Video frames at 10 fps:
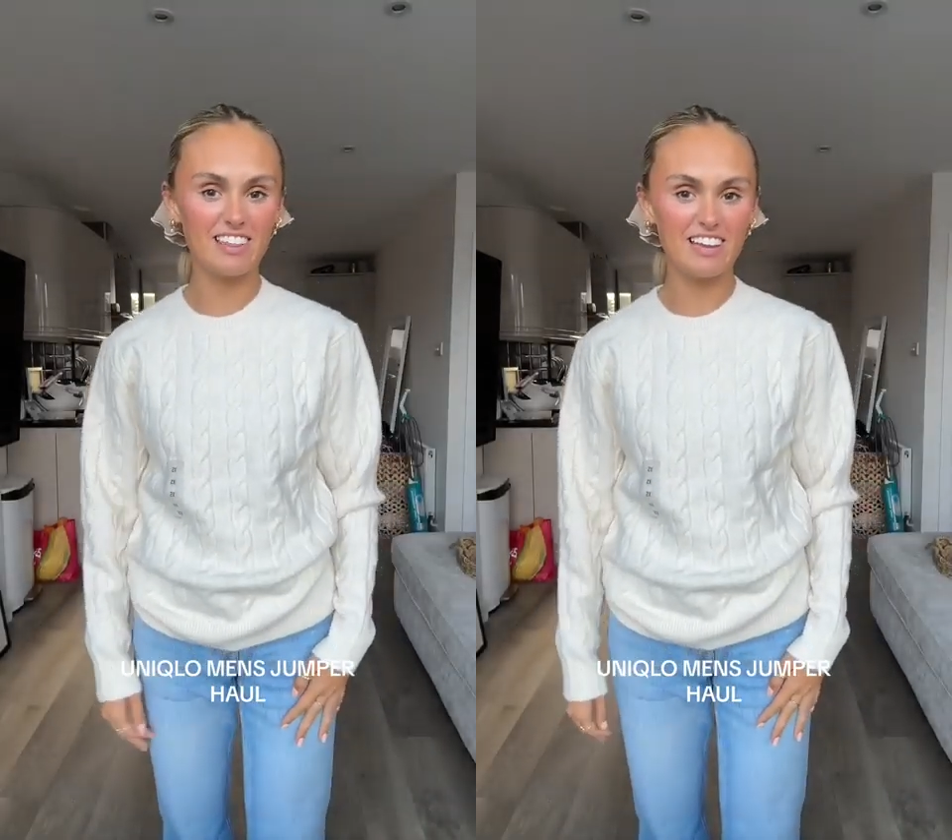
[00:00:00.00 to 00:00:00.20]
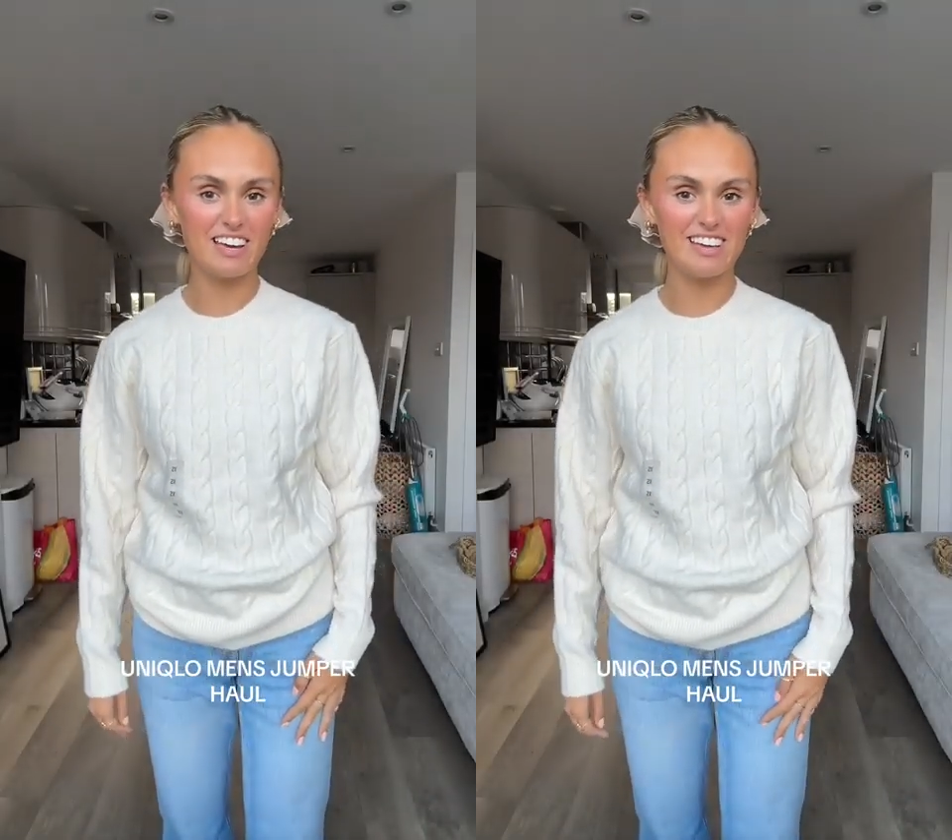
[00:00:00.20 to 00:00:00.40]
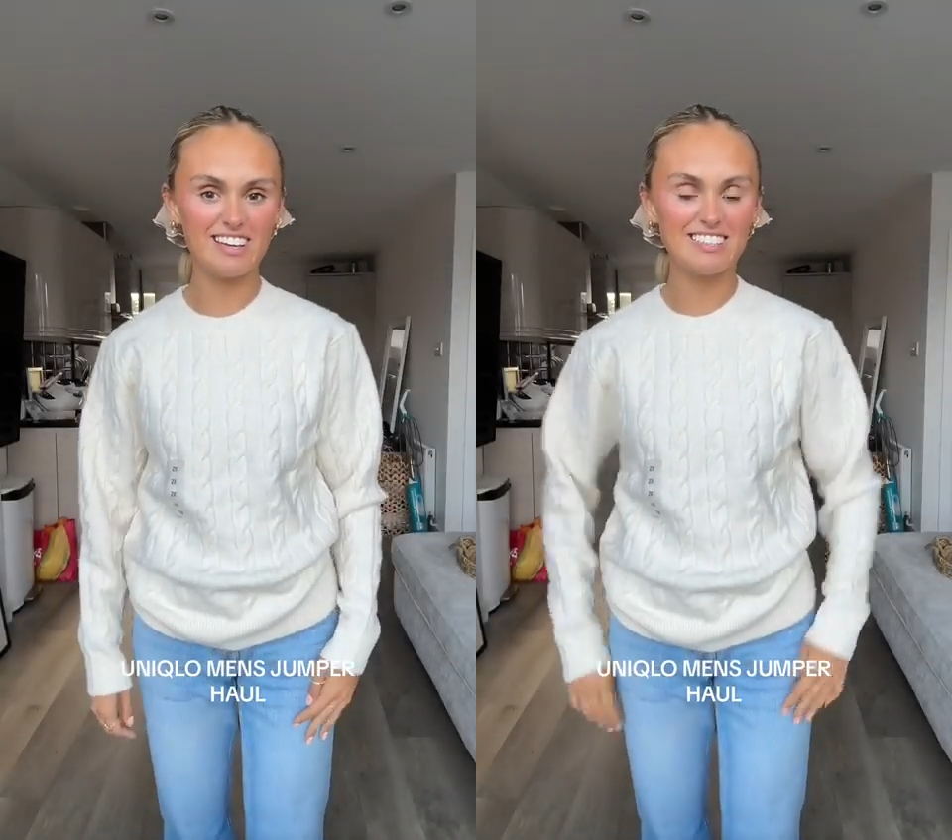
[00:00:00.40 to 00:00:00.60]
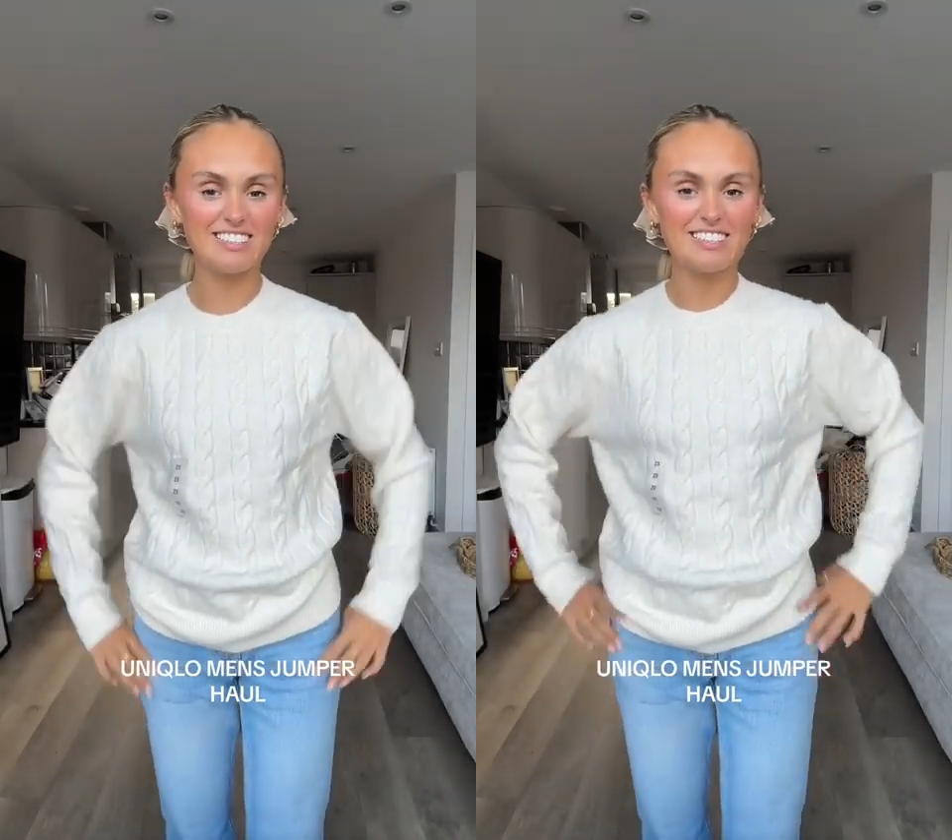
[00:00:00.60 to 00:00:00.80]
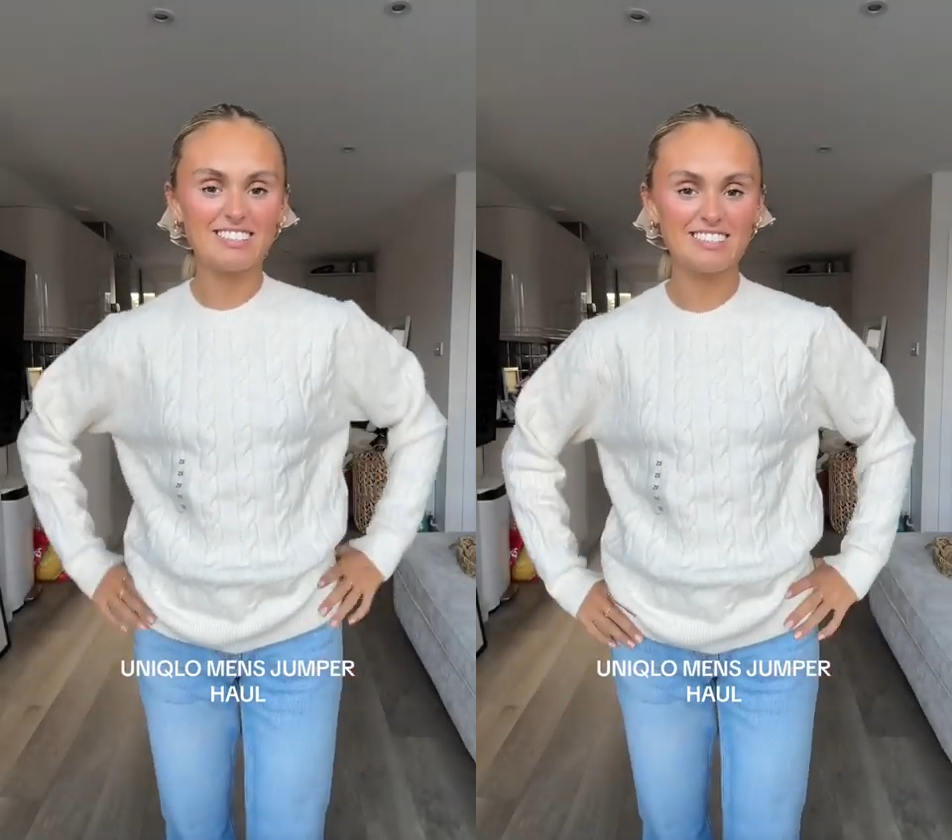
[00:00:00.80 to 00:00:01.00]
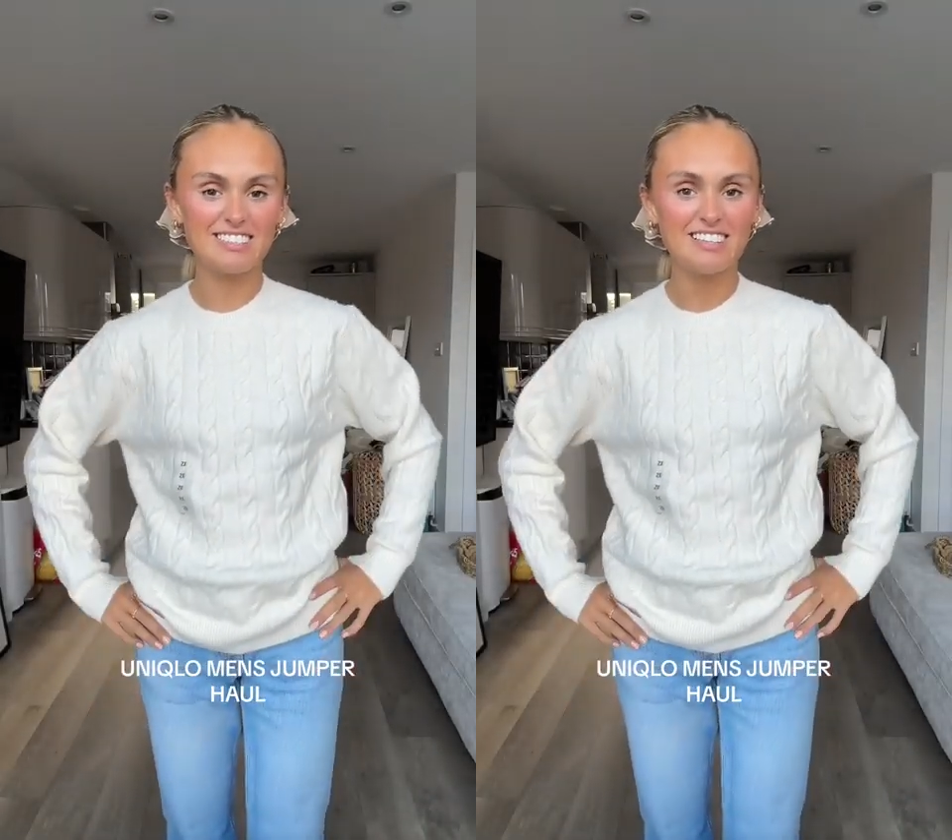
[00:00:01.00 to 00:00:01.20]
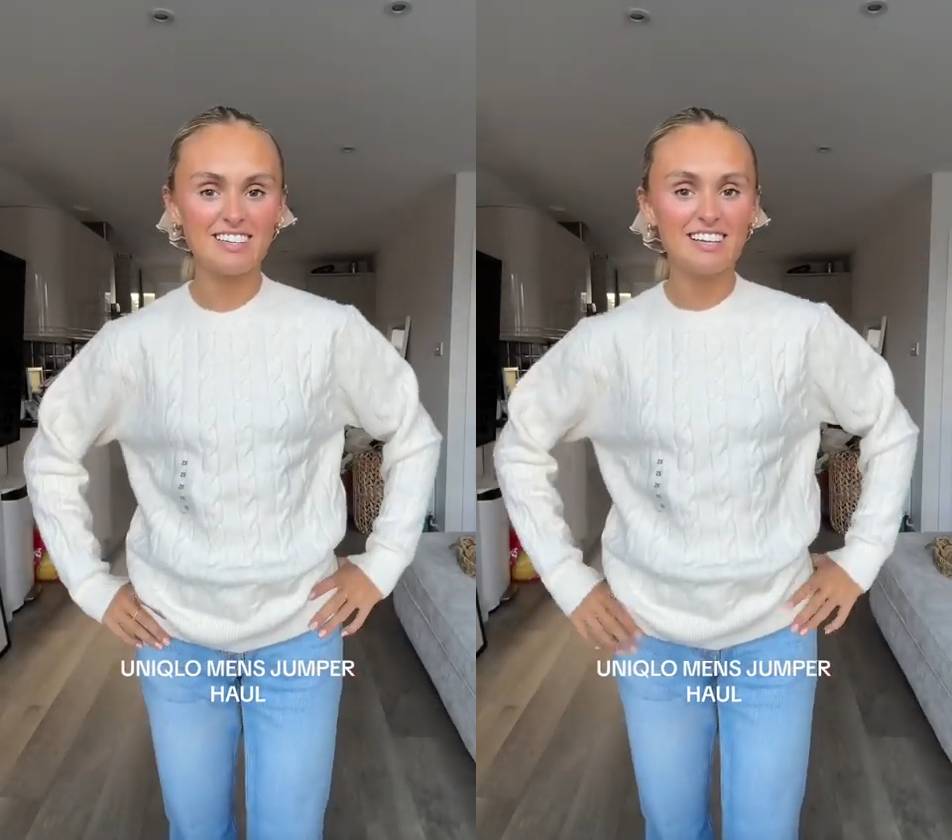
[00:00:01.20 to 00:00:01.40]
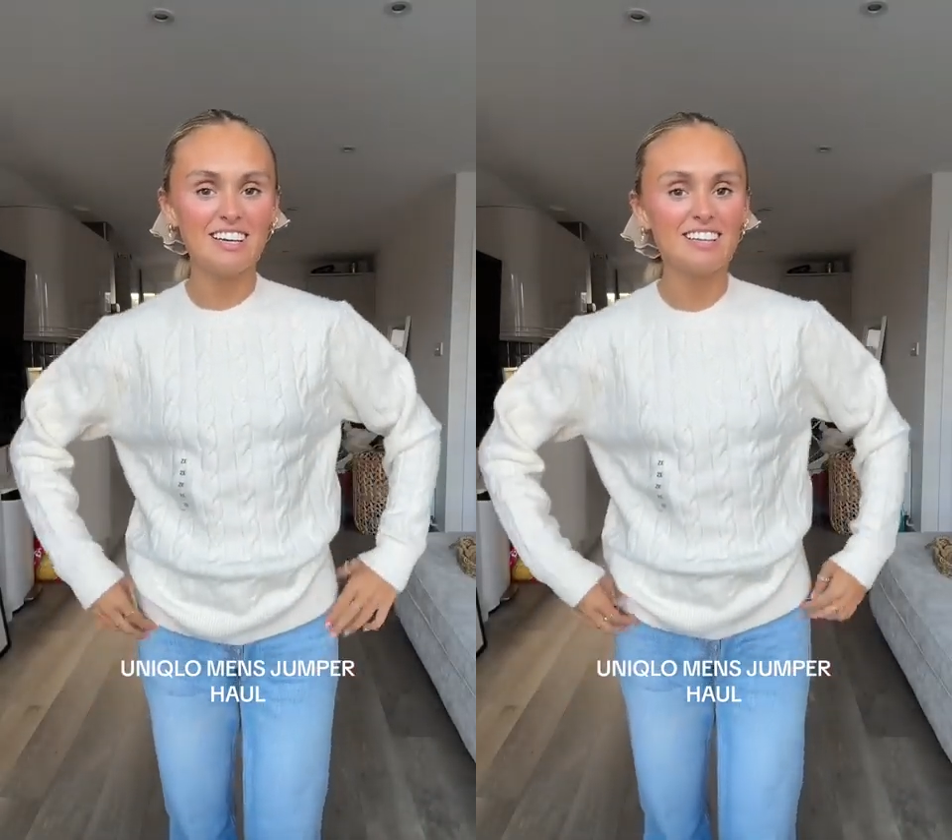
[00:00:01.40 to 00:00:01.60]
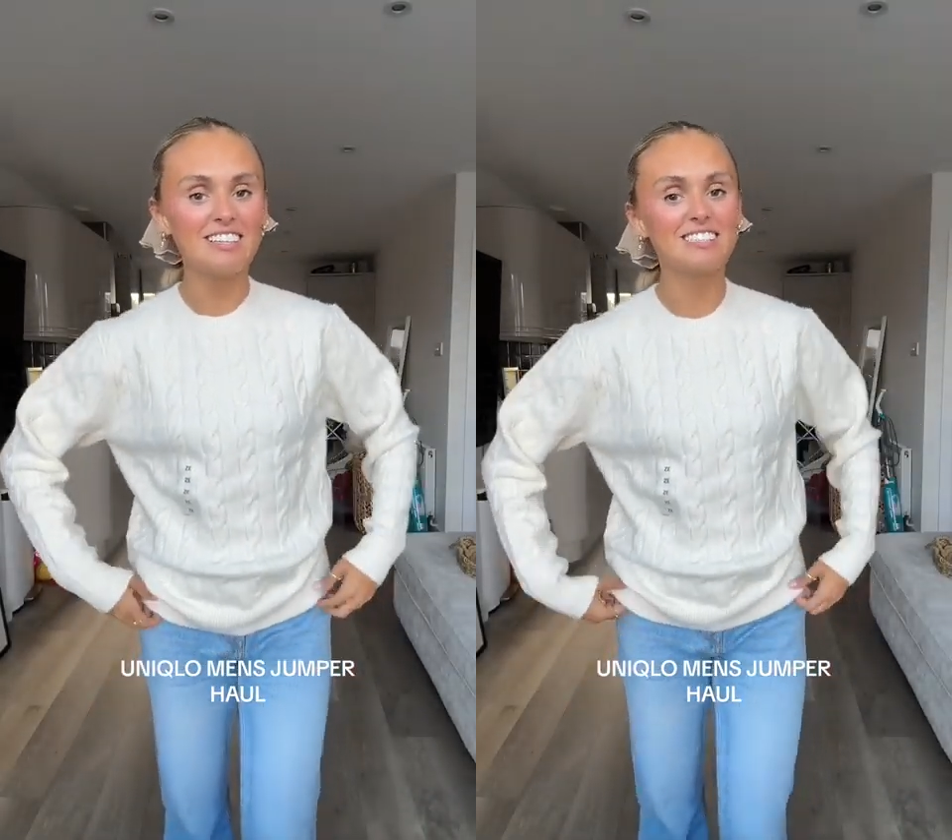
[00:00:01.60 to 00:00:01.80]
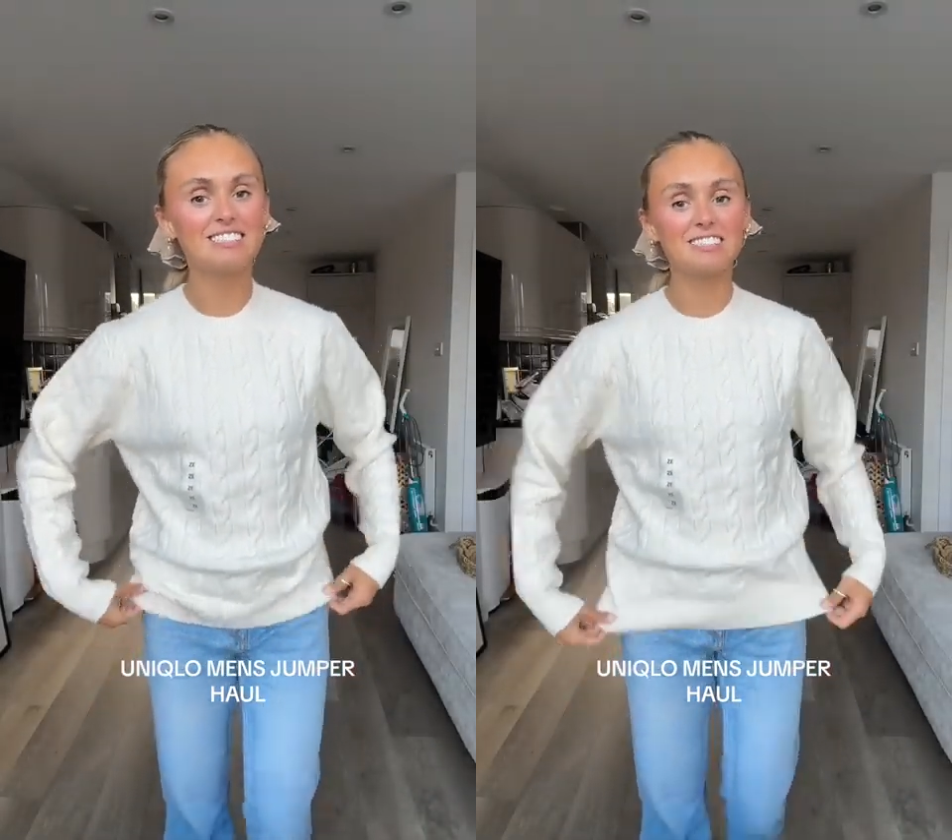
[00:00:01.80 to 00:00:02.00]
this?
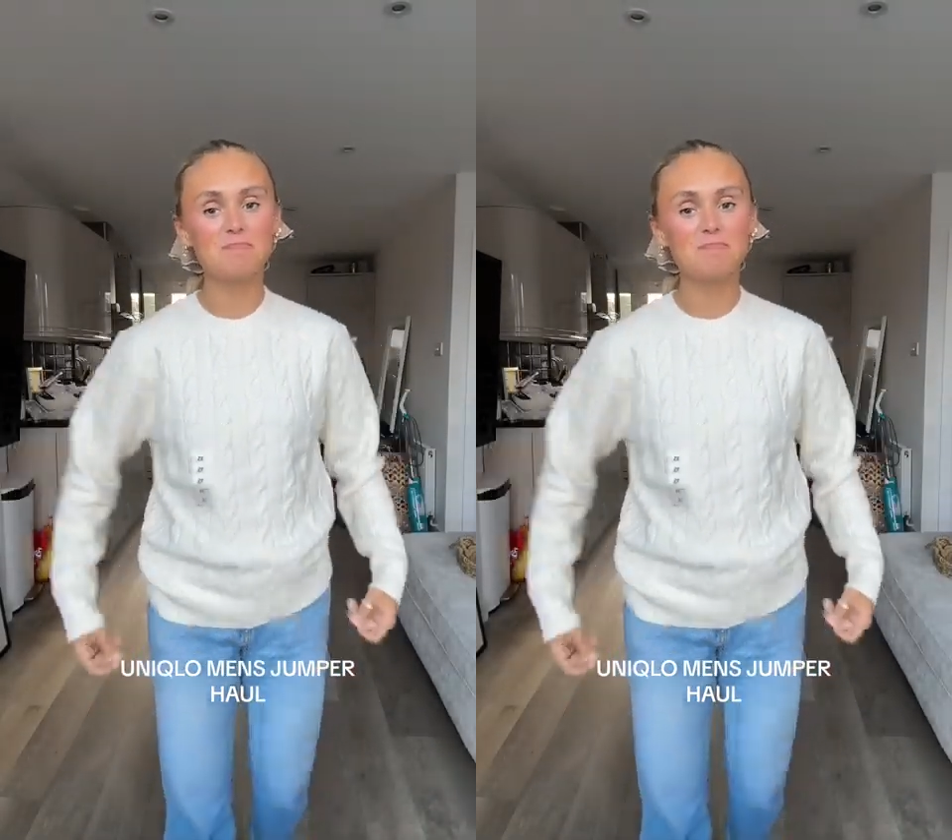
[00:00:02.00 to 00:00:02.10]
This is the